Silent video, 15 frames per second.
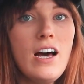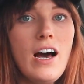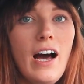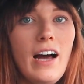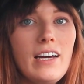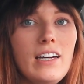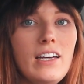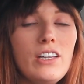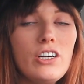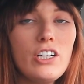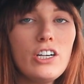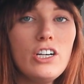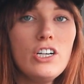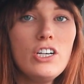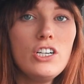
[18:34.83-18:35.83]
I can either
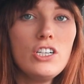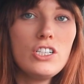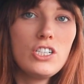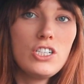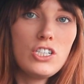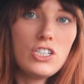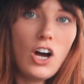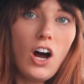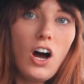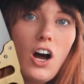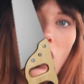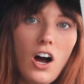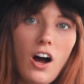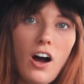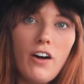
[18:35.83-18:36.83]
saw
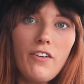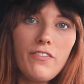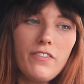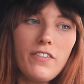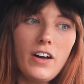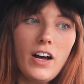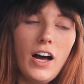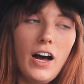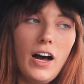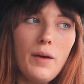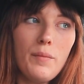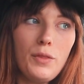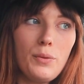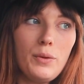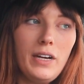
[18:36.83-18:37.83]
off
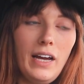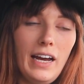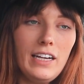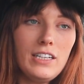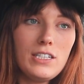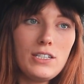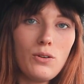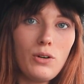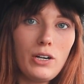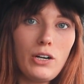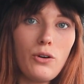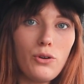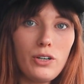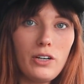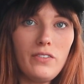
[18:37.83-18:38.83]
um, three eighths or a
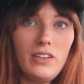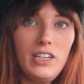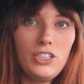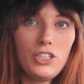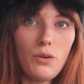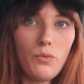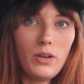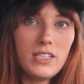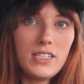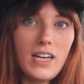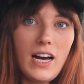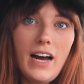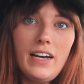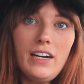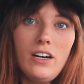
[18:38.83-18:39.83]
quarter of an inch on one
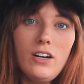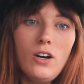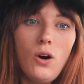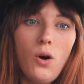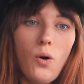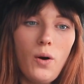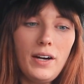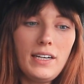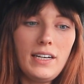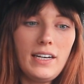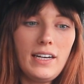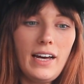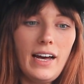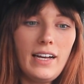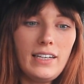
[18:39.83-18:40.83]
side, or I can
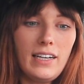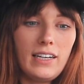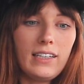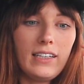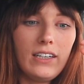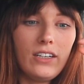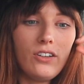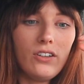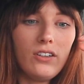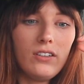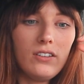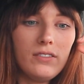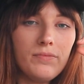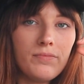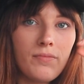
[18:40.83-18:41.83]
get like
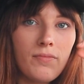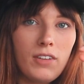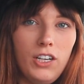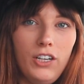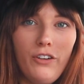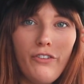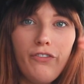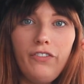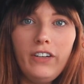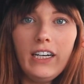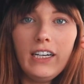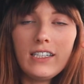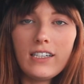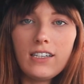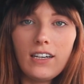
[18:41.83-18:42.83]
little, you know,
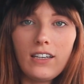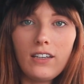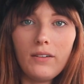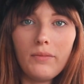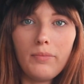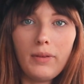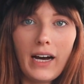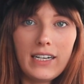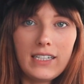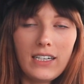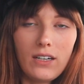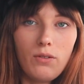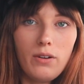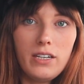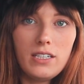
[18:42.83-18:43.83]
feet, like the
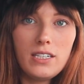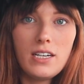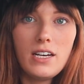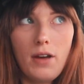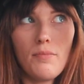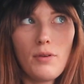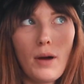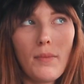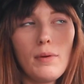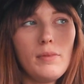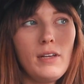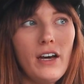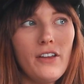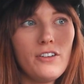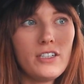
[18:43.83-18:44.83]
plastic ones, and prop up
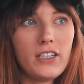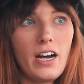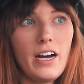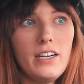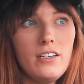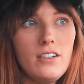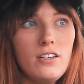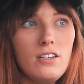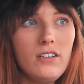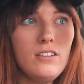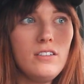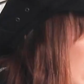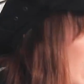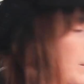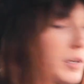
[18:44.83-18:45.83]
the other side.
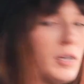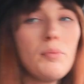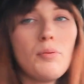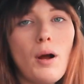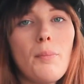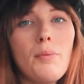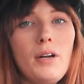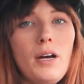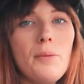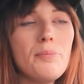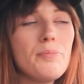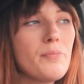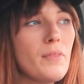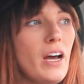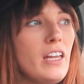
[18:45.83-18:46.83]
I'm gonna prop it up.
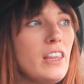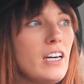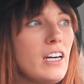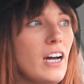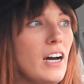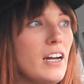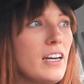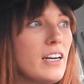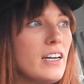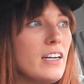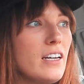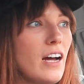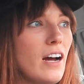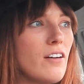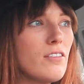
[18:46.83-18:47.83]
I think cutting
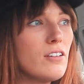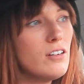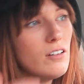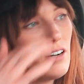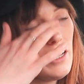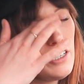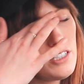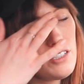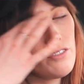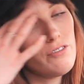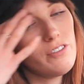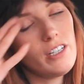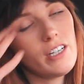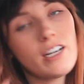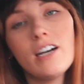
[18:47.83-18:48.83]
it, I don't know. I just don't
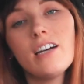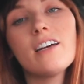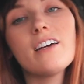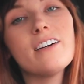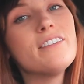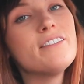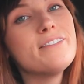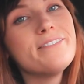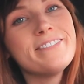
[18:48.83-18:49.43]
feel like cutting it.